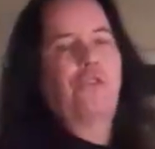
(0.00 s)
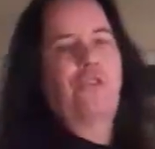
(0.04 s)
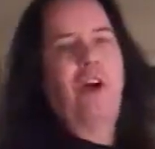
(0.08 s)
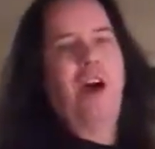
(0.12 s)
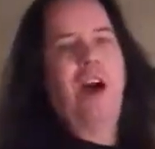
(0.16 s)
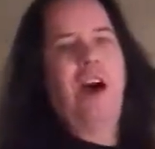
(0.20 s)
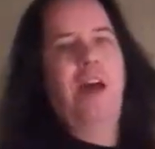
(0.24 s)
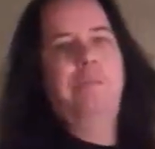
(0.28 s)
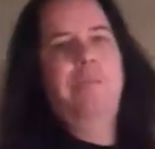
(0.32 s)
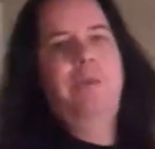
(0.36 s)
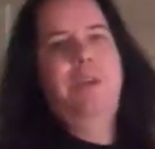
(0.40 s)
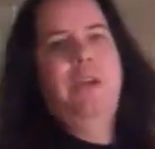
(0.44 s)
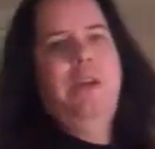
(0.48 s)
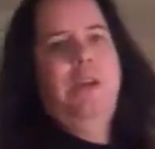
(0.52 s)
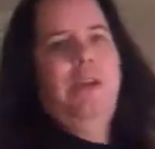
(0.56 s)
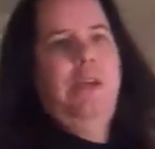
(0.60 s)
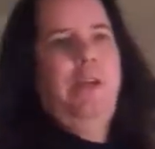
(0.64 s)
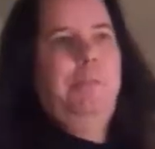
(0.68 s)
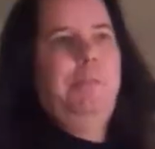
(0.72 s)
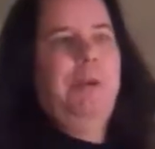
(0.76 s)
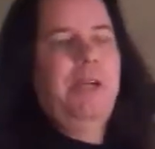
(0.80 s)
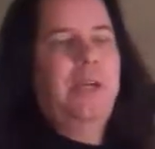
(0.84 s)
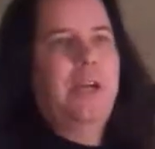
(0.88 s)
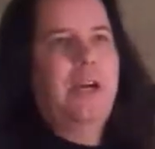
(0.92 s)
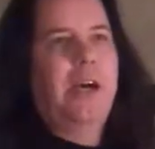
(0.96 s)
sun
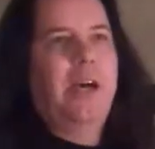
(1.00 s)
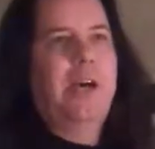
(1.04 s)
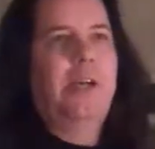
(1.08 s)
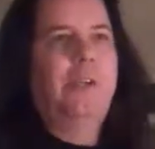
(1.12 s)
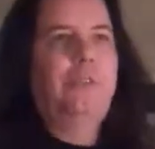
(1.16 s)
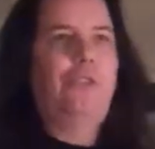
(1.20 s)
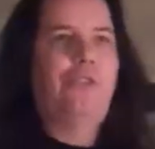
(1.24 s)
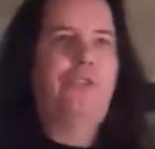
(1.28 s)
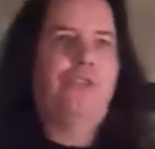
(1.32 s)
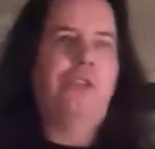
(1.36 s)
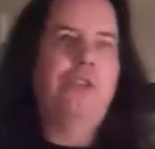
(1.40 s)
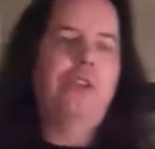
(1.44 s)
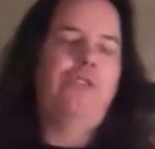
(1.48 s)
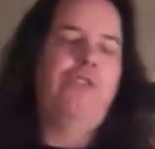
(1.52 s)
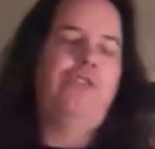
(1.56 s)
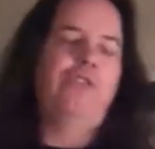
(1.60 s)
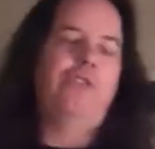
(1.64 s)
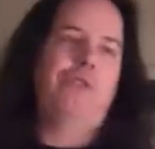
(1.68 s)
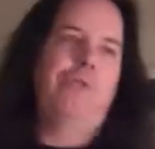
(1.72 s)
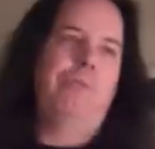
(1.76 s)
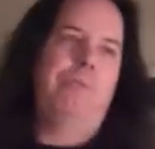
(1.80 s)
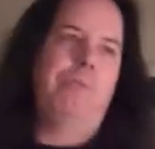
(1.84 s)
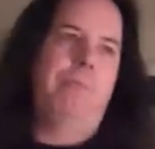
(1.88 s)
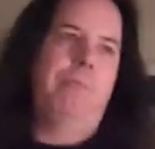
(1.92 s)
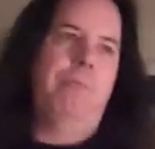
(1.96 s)
because
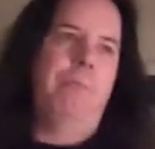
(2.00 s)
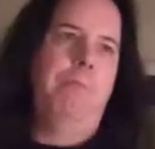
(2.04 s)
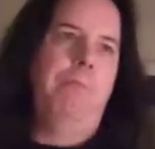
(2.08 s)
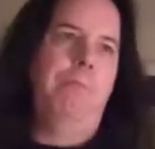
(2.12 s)
this